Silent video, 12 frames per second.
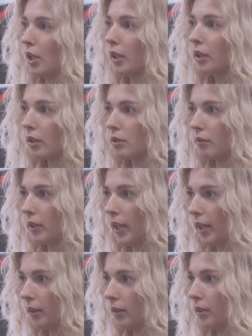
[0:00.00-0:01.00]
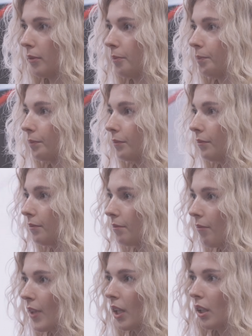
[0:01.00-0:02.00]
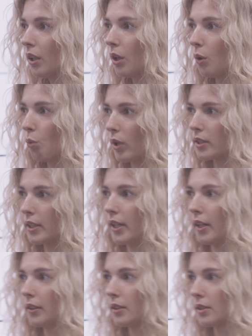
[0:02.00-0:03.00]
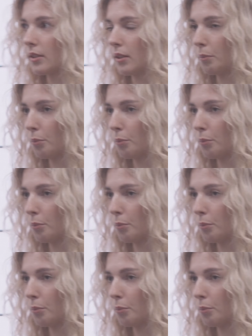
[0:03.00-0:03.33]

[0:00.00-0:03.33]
index of the hand. Once I had this